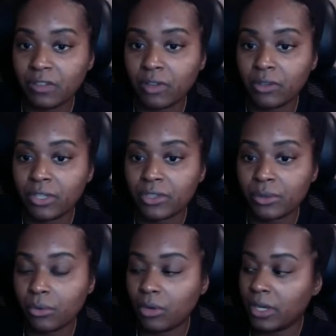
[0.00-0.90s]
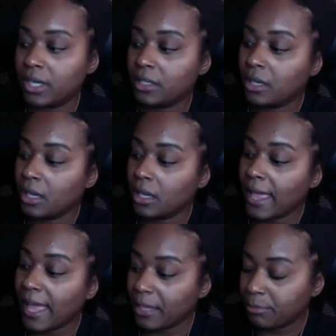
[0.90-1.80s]
Focus on
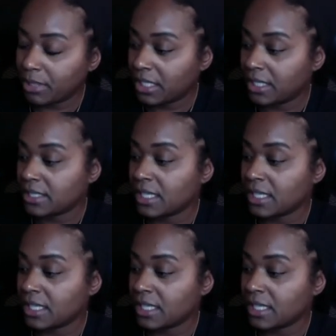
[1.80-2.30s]
happiness